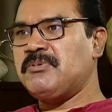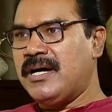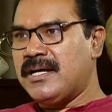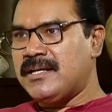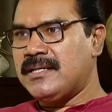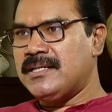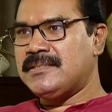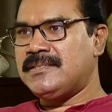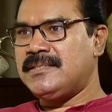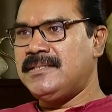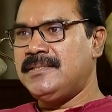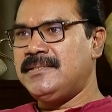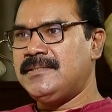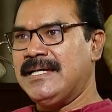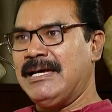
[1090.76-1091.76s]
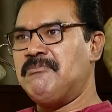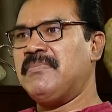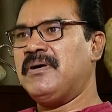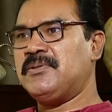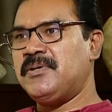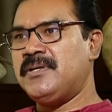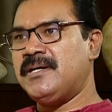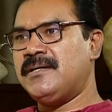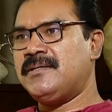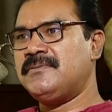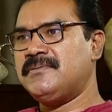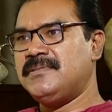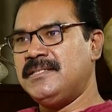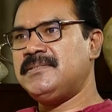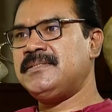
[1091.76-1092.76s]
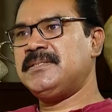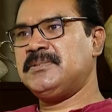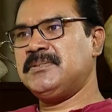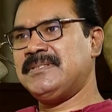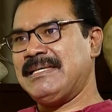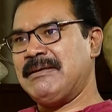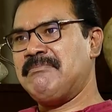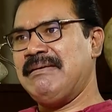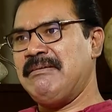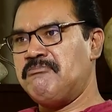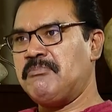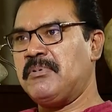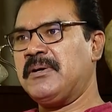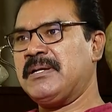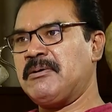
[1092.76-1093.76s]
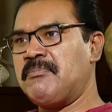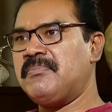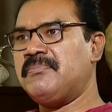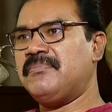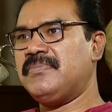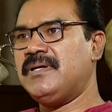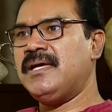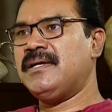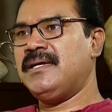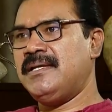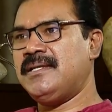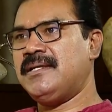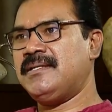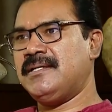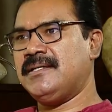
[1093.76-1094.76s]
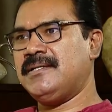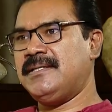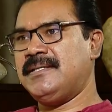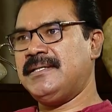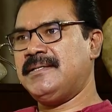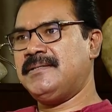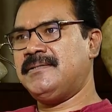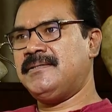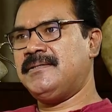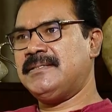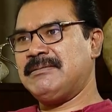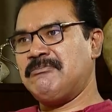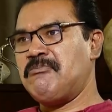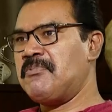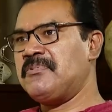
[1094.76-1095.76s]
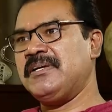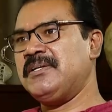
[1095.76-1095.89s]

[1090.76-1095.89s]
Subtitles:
Varanasi and Mathura, these issues are being brought up again and again, and some of